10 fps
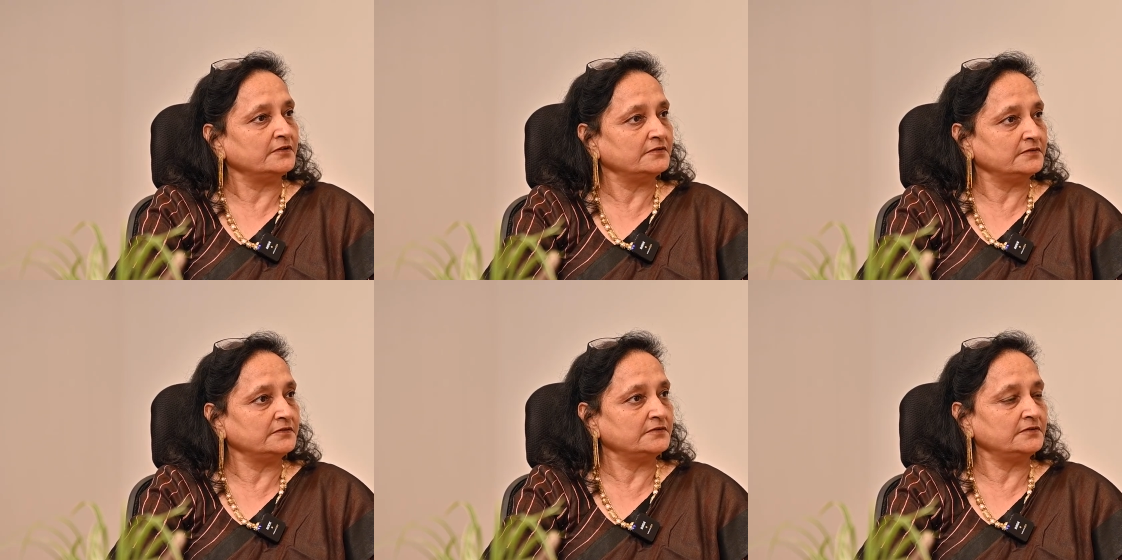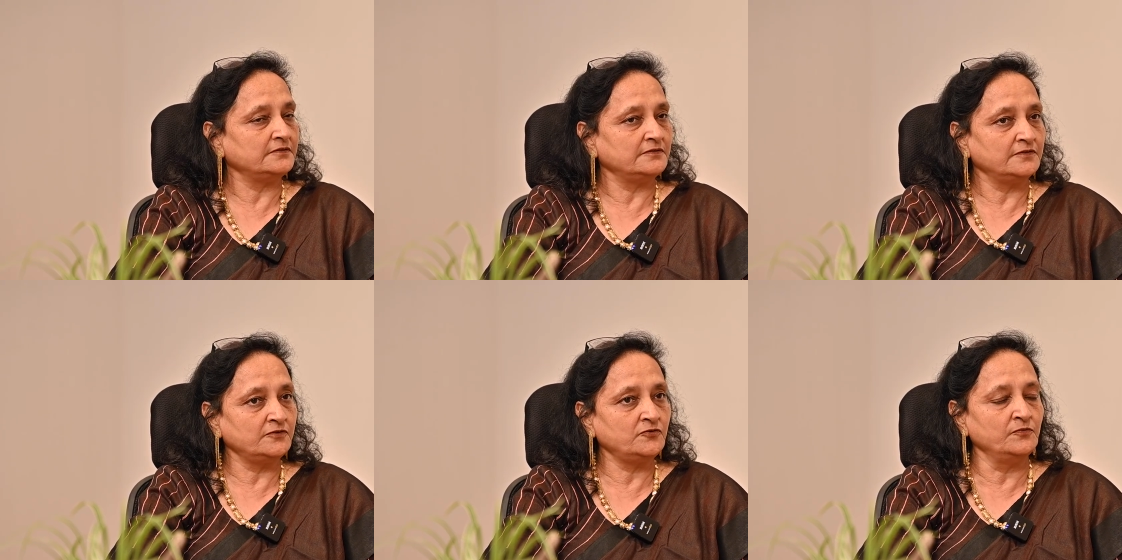
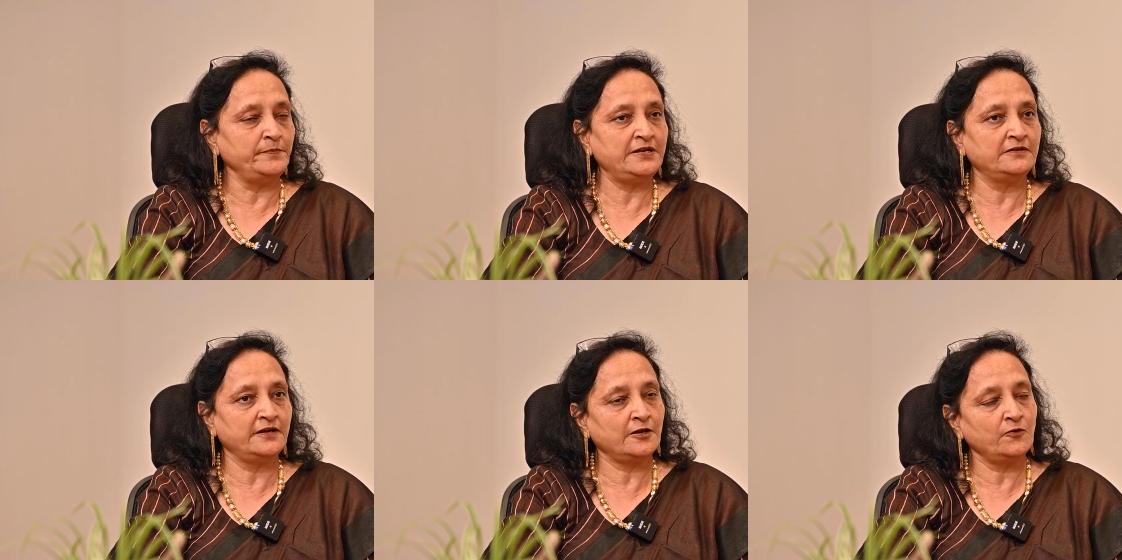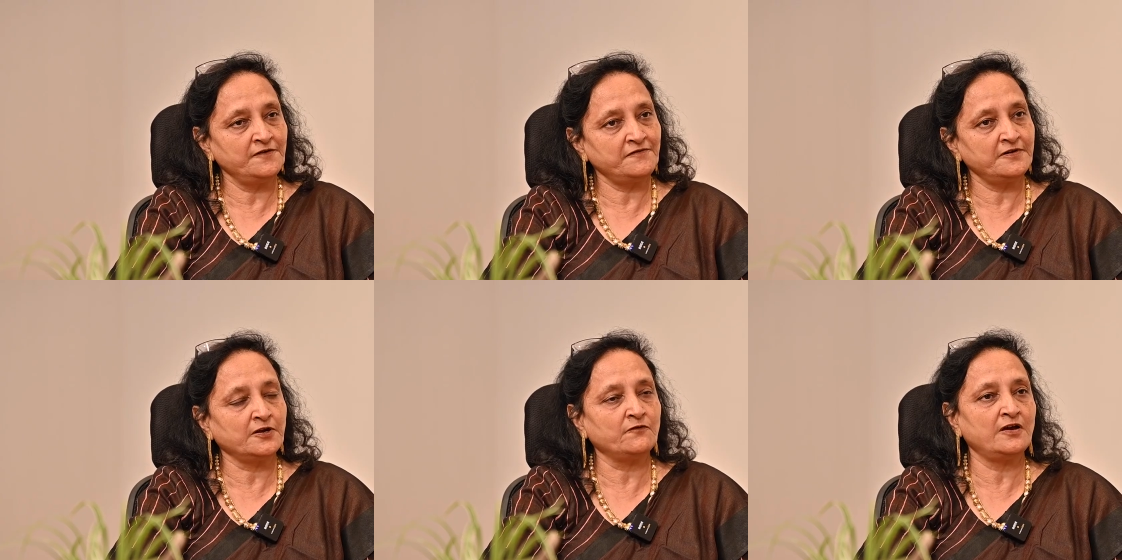to meet the regulatory
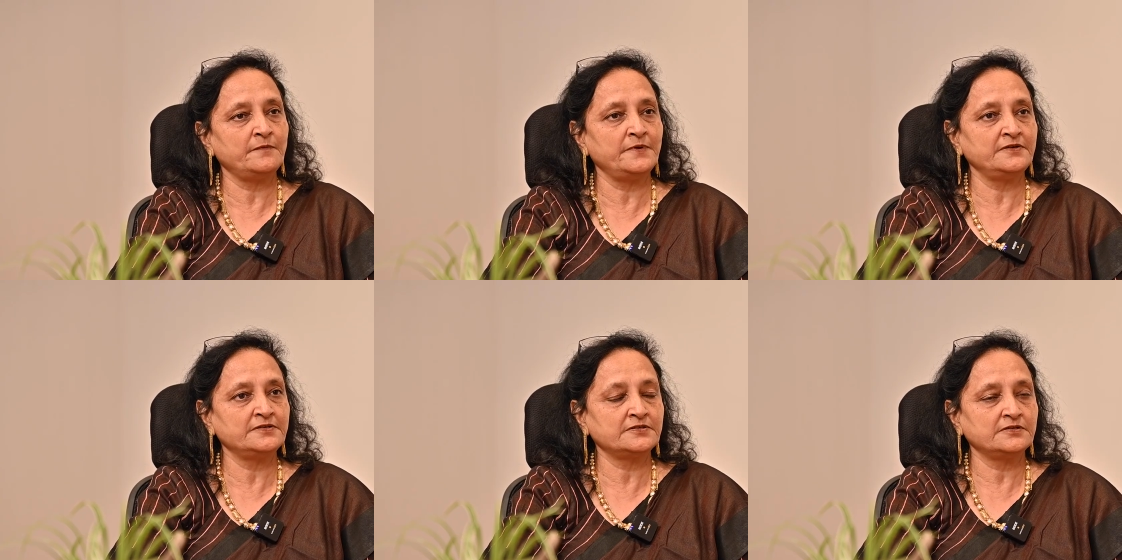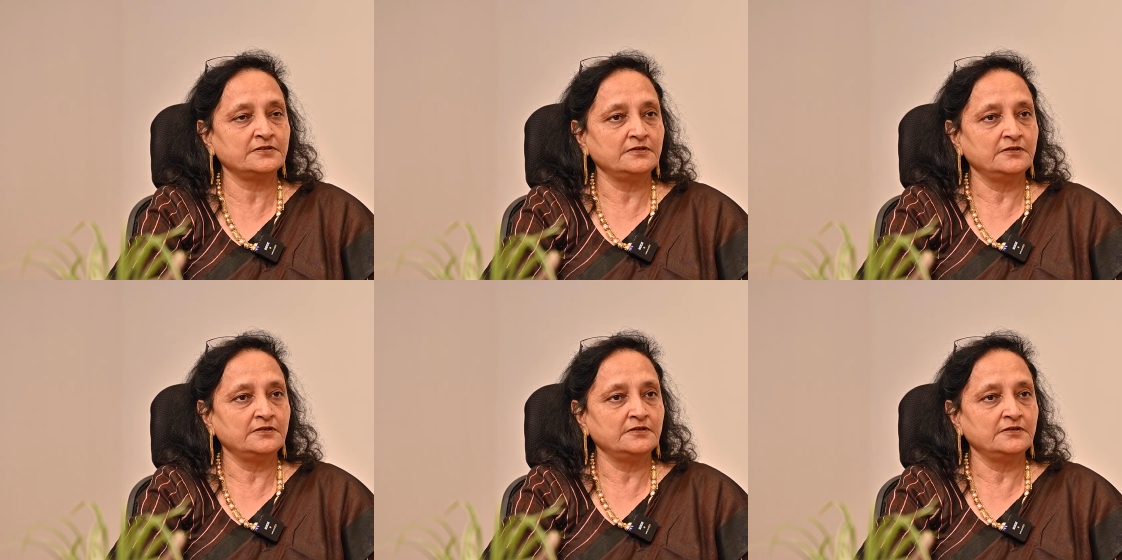requirements.